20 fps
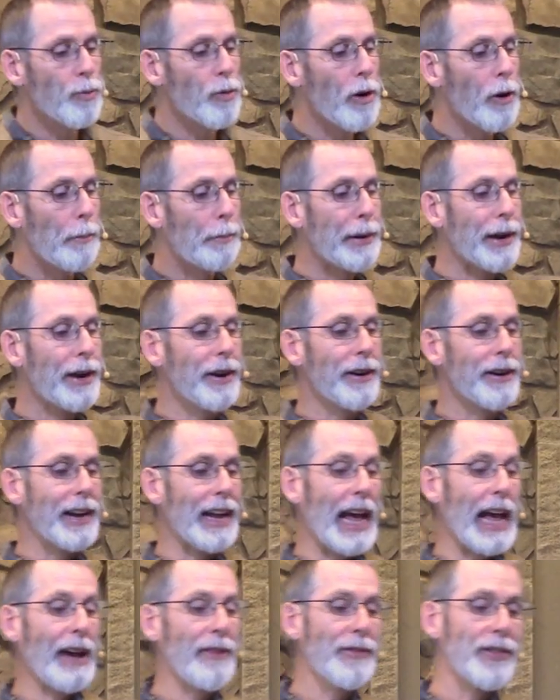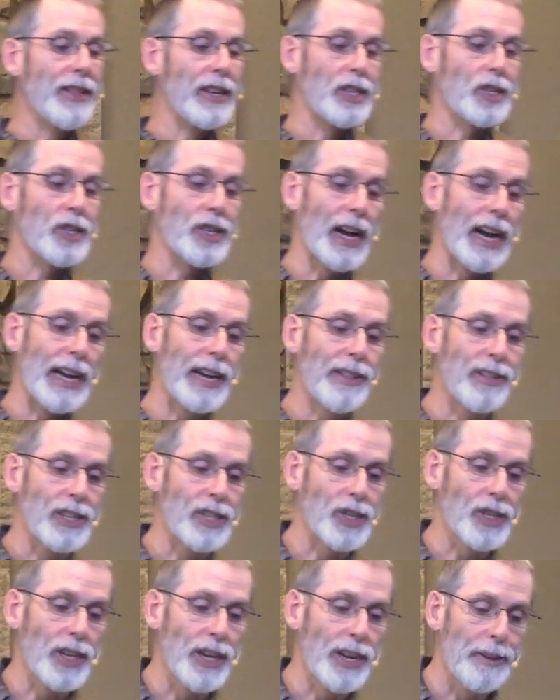will appear in heaven the sign of the
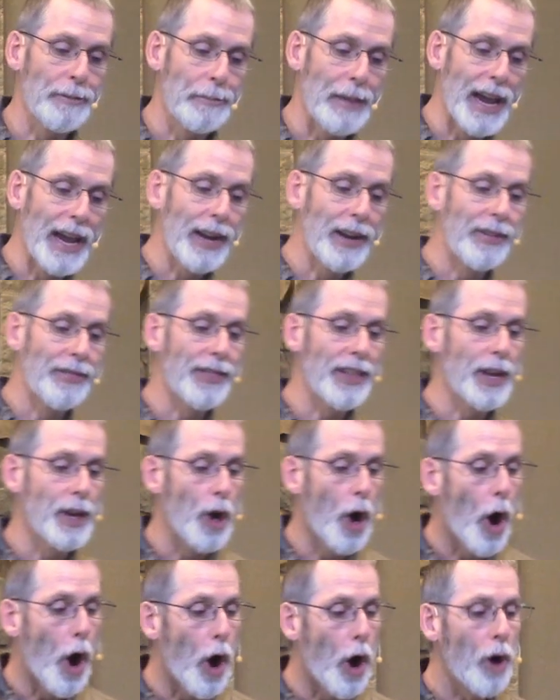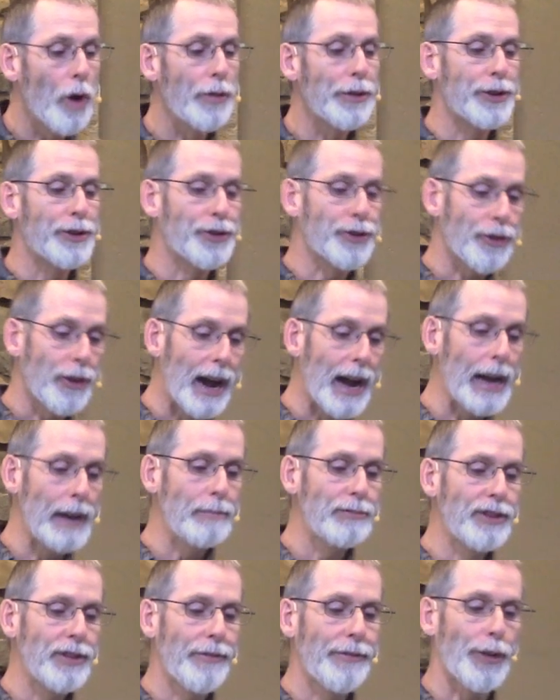Son of Man, and then all the
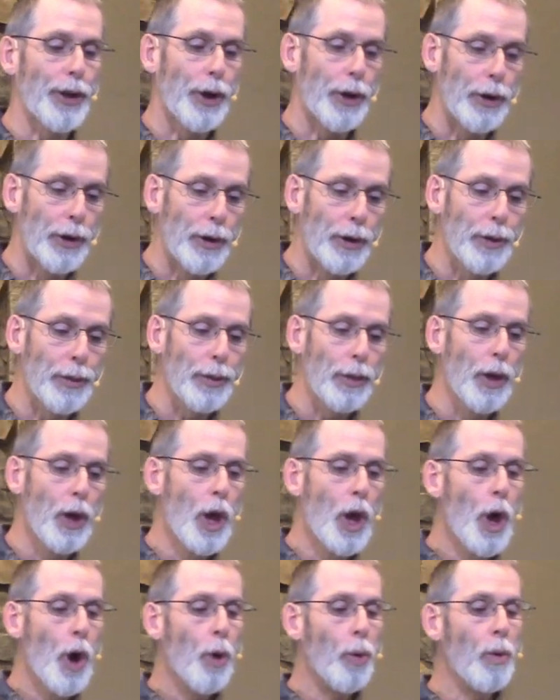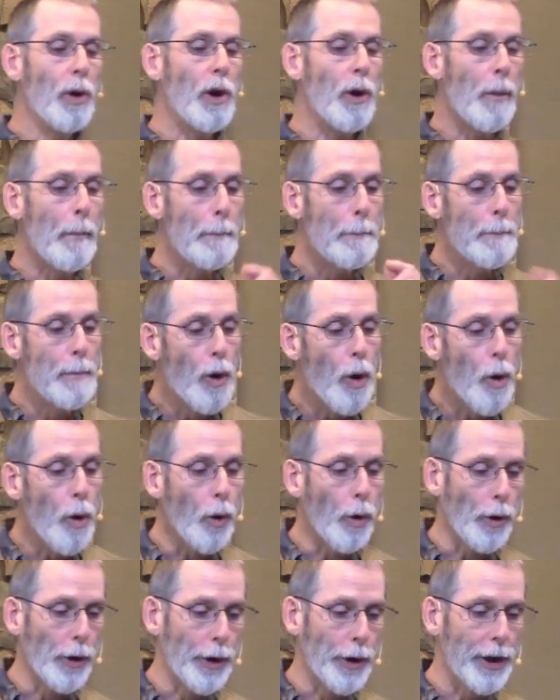tribes of the earth will
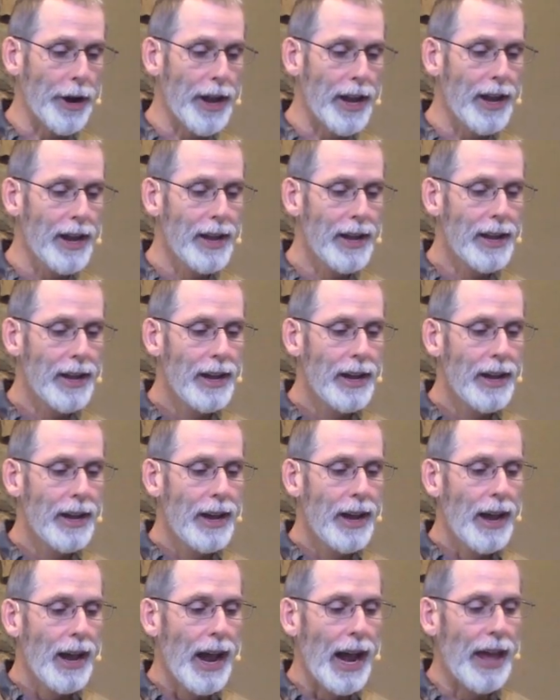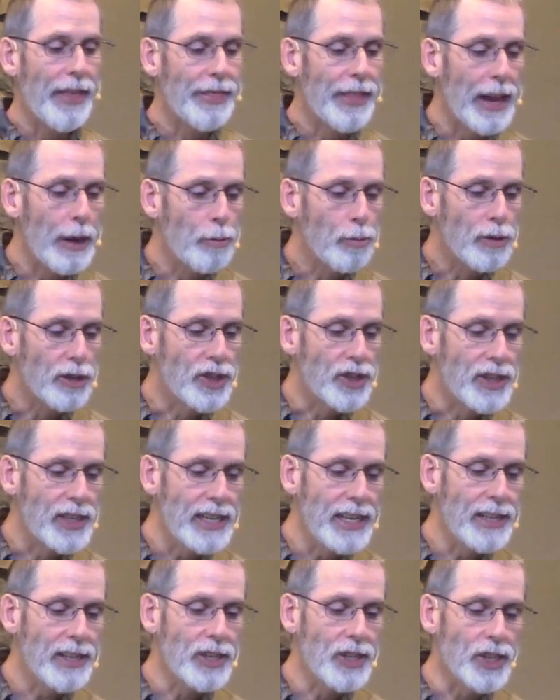mourn, and they will
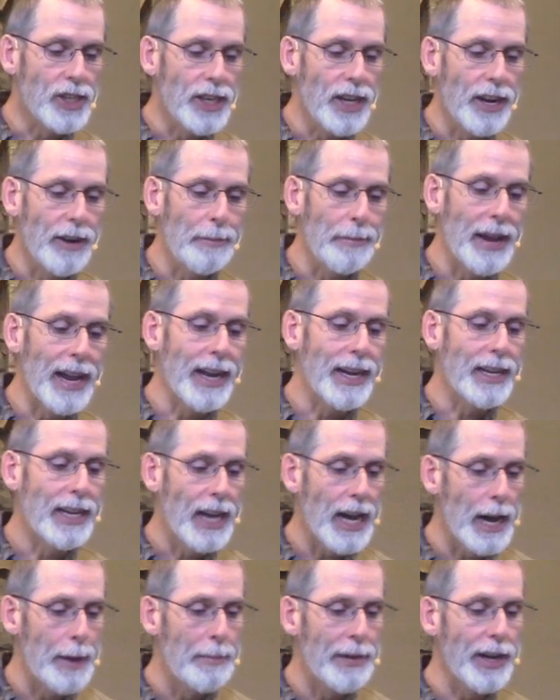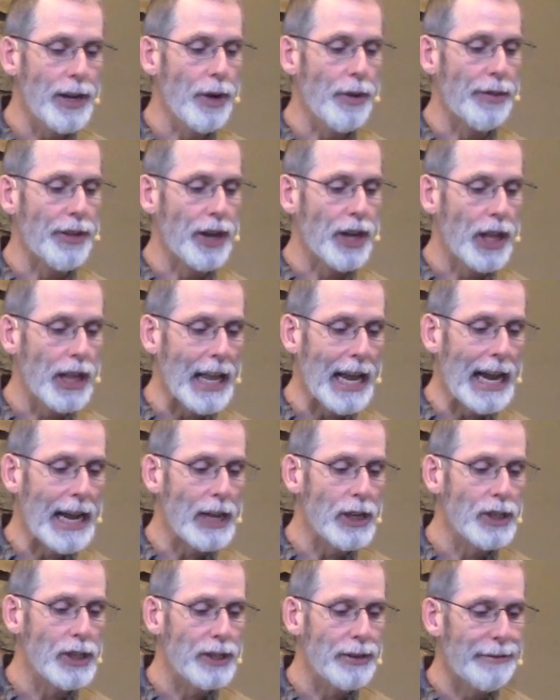see the Son of Man coming on the
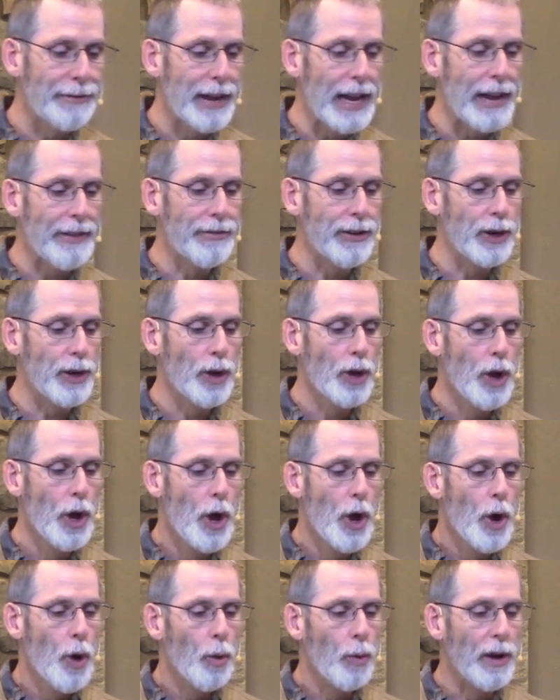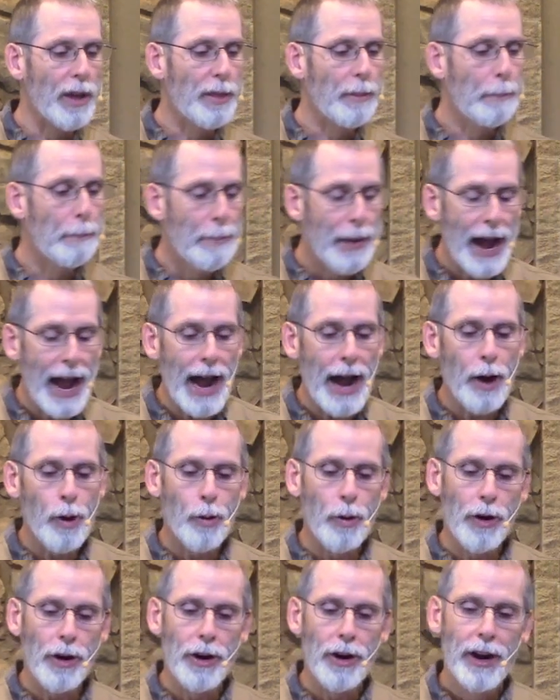clouds of heaven with
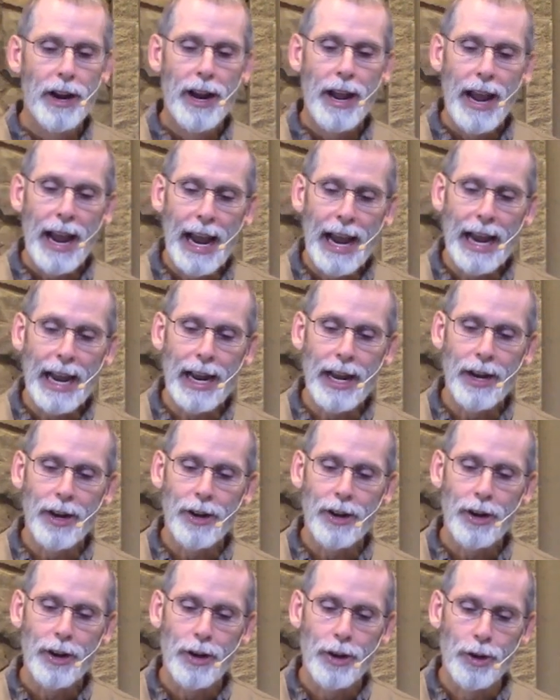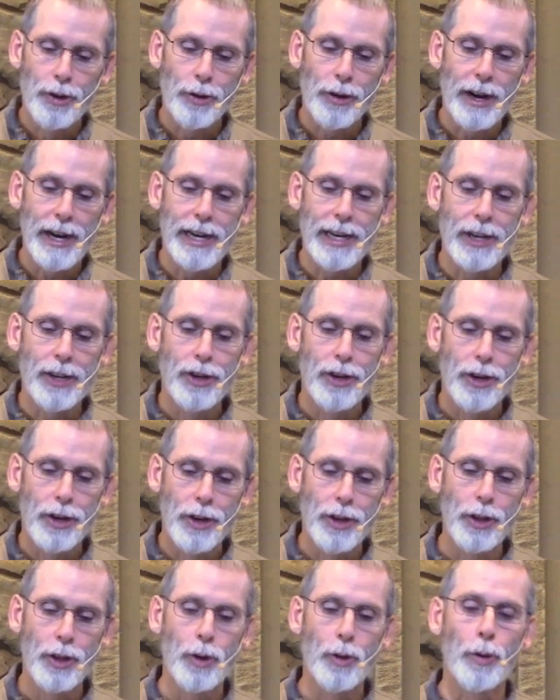power and great
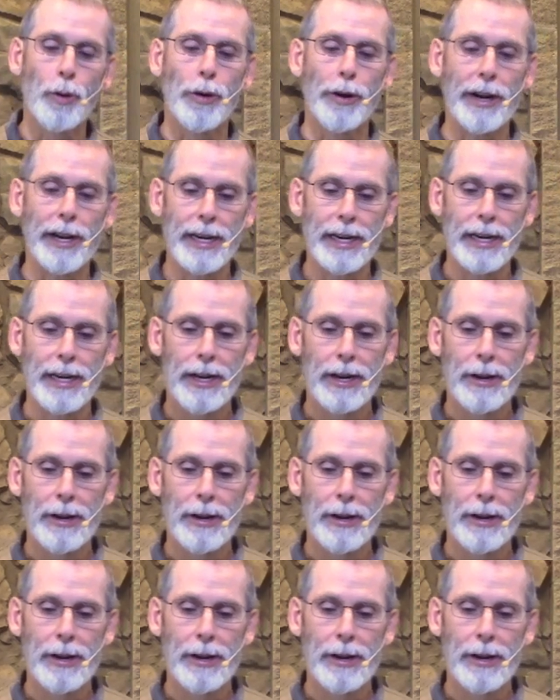glory